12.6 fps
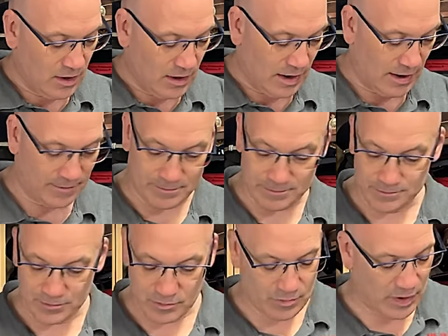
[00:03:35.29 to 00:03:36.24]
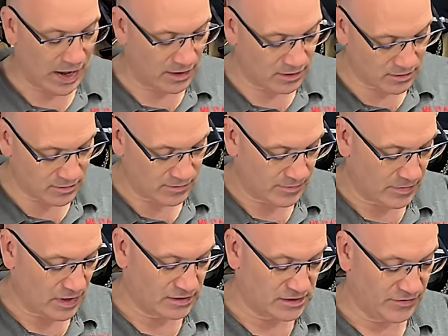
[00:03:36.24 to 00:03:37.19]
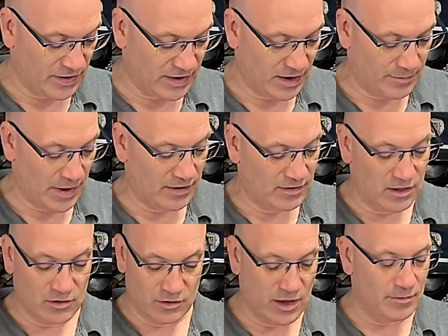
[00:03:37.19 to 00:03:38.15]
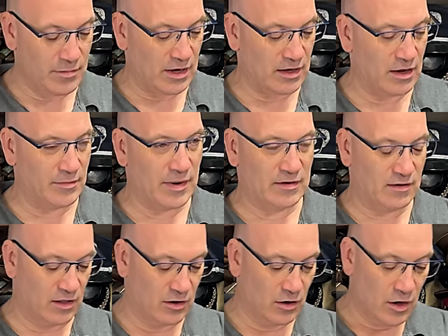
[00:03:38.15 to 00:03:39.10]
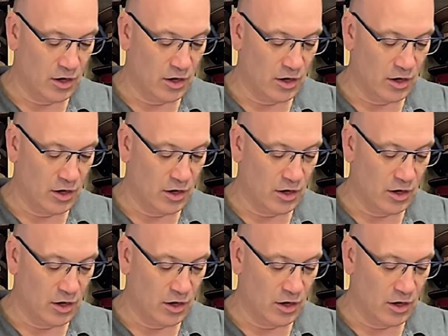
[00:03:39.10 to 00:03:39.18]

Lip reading: But let's see if I can get it back together. Yep, I can get it back together.